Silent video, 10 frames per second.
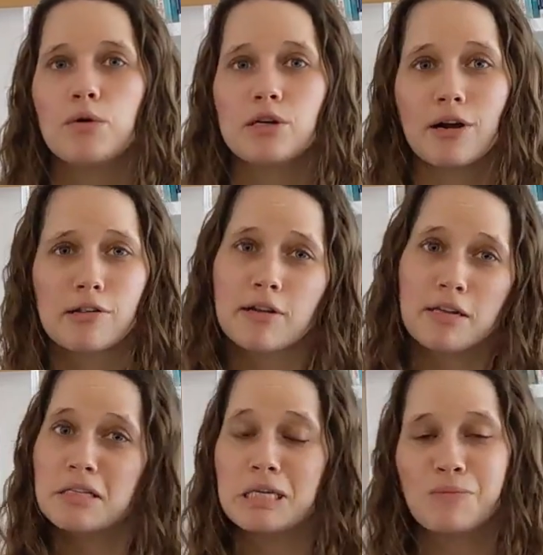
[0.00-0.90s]
which you're actually
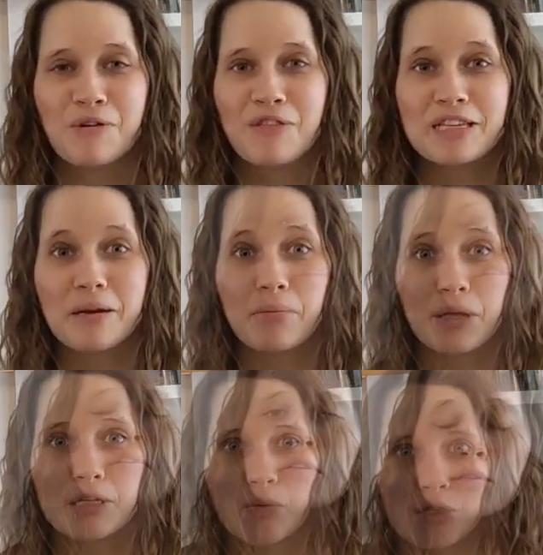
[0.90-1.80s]
going to see in one of the
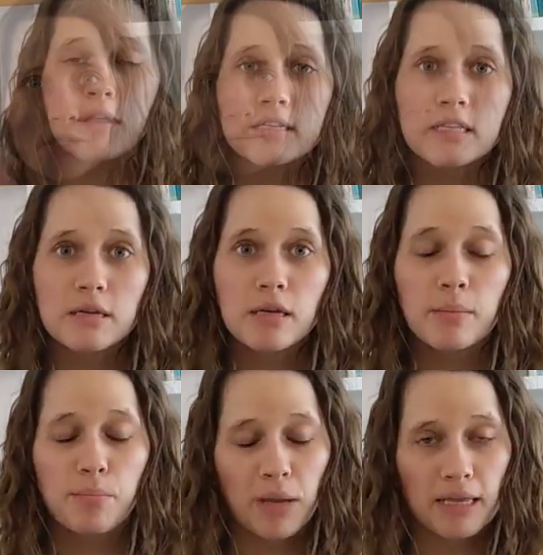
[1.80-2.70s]
templates. So that's
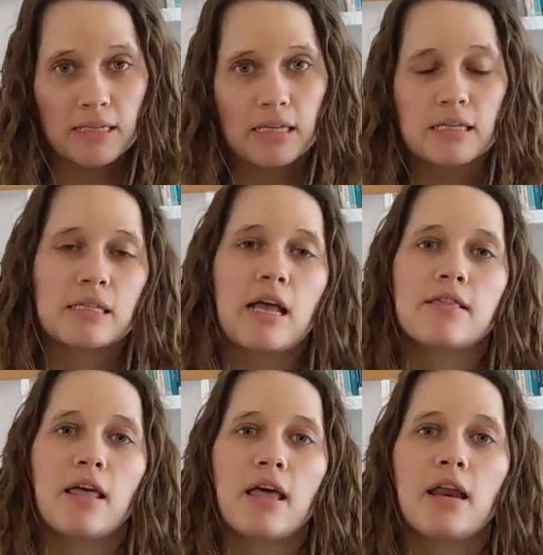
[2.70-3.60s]
the basis,
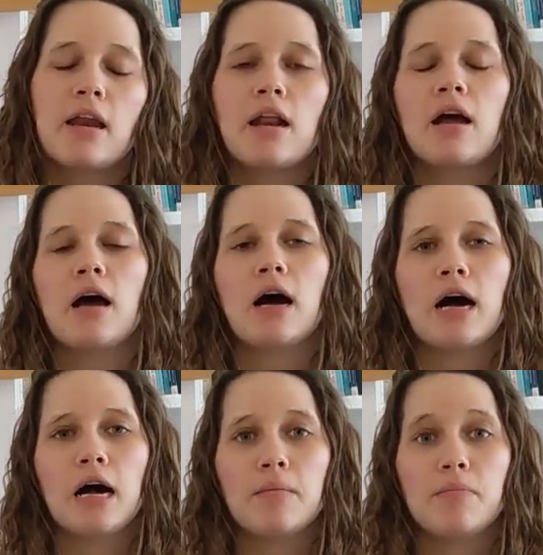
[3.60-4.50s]
and then
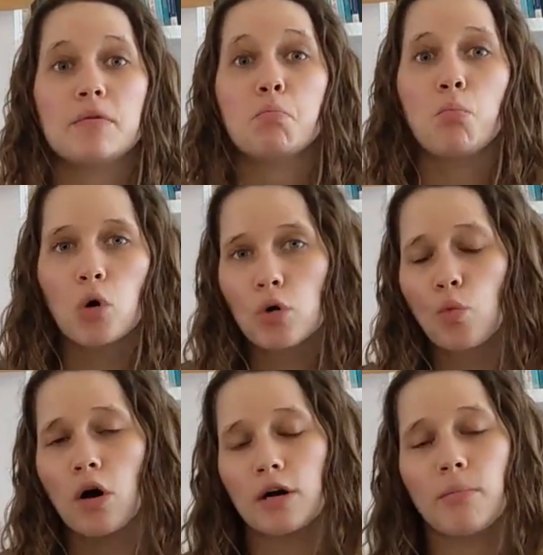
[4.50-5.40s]
um, more
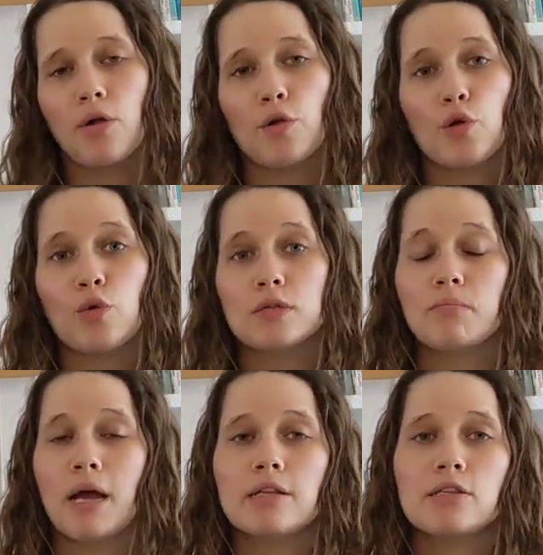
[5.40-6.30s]
water
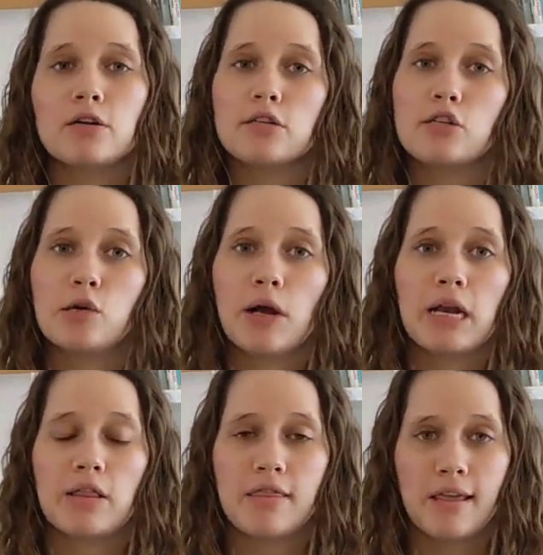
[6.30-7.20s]
molecules might start to
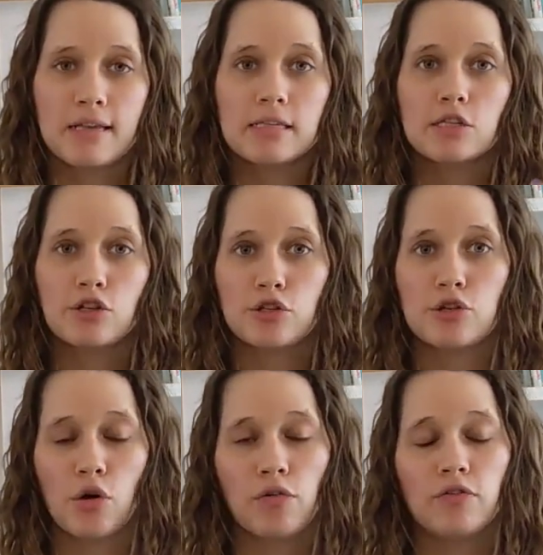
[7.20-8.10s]
join this
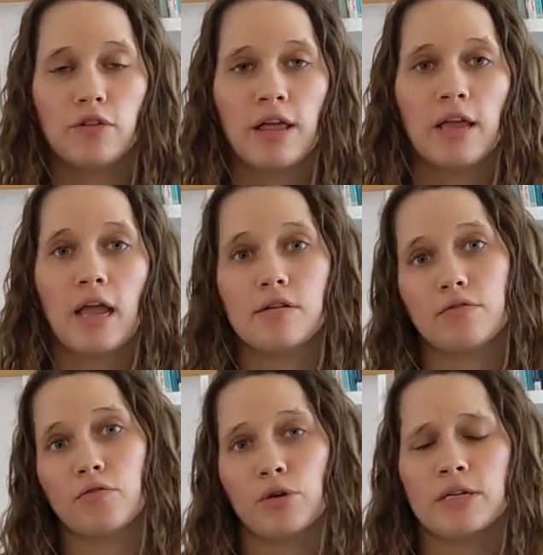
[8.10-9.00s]
snowflake
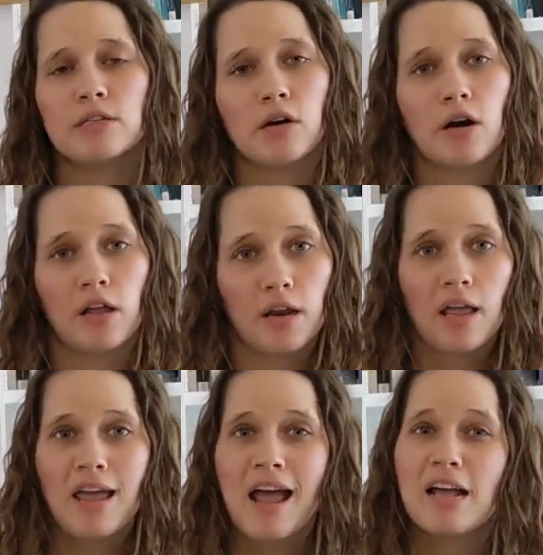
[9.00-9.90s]
and freeze on.
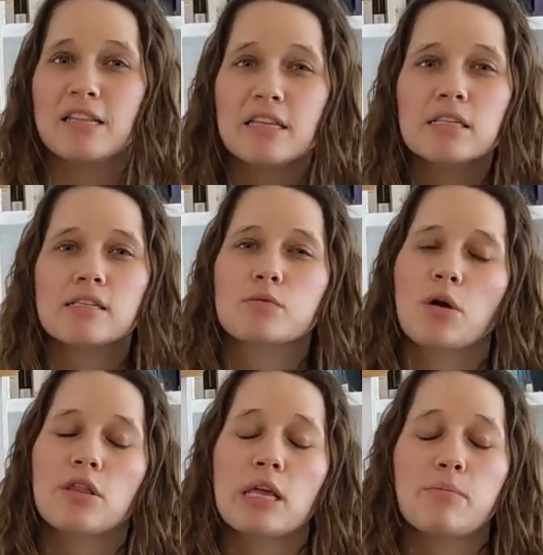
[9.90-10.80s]
And this is
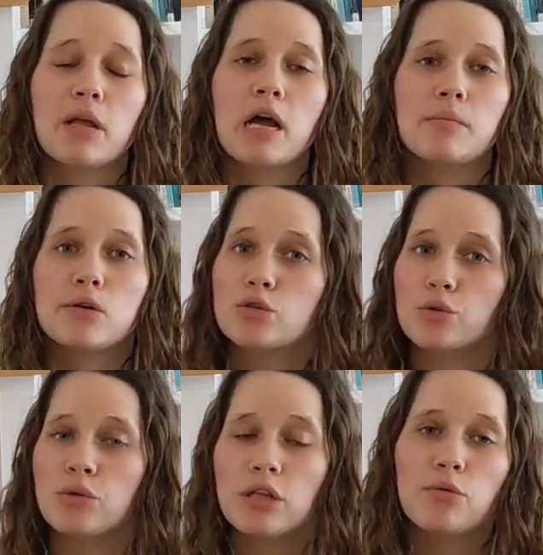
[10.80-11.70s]
where they become
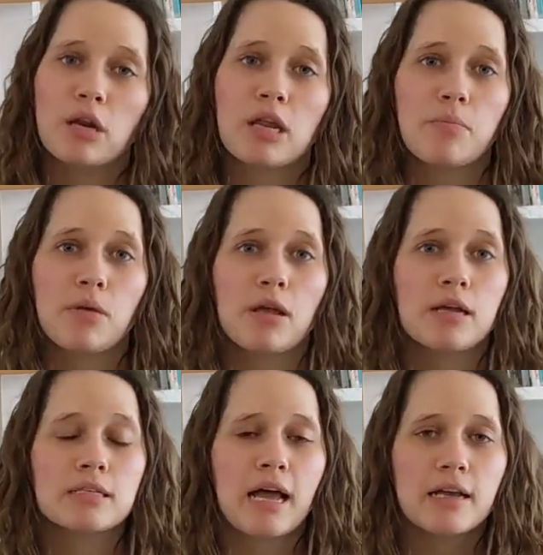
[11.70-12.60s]
truly unique
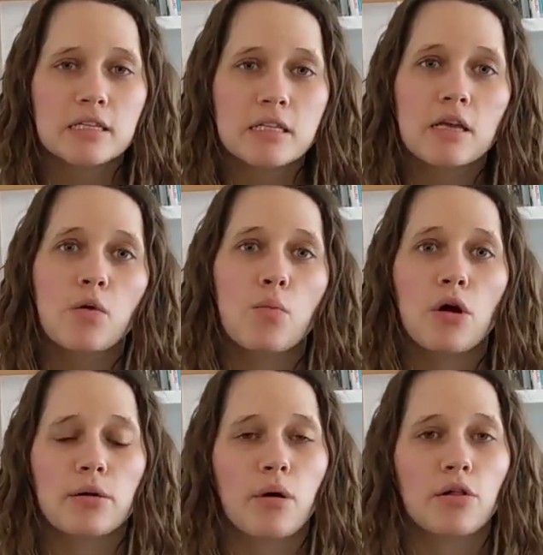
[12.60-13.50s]
because as the
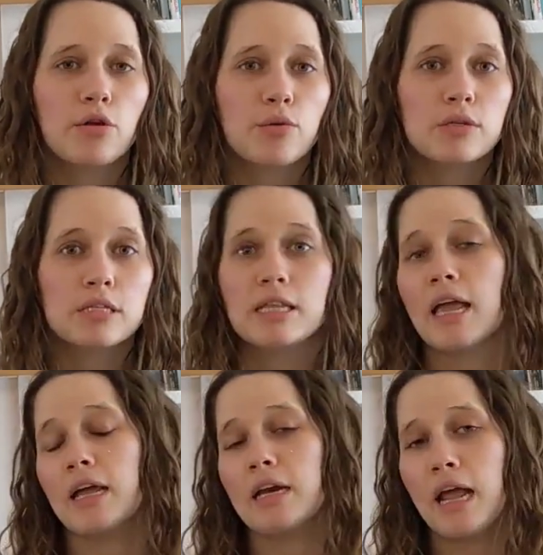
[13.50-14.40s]
water molecules
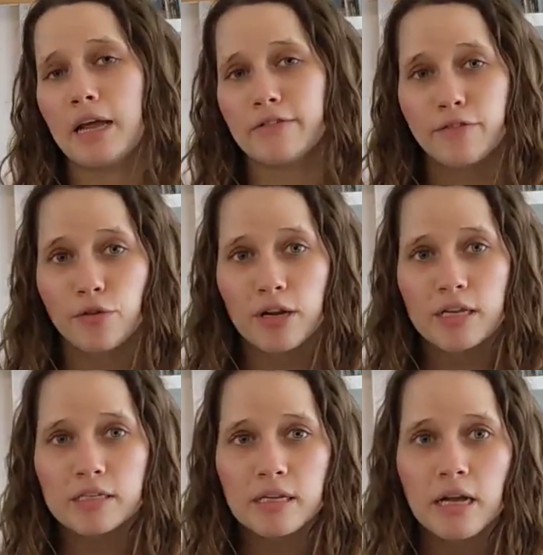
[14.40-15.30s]
land and
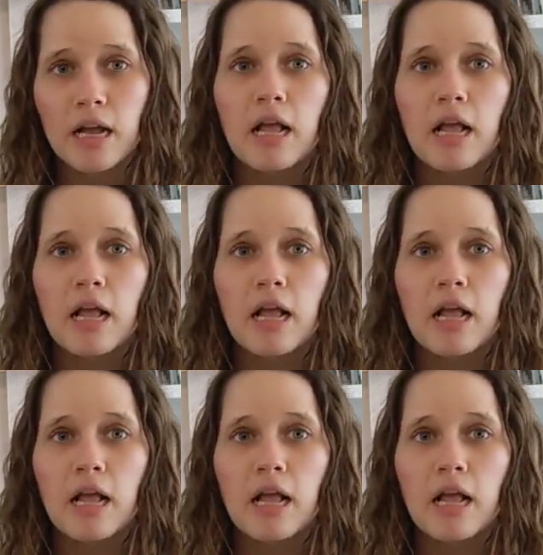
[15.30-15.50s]
freeze,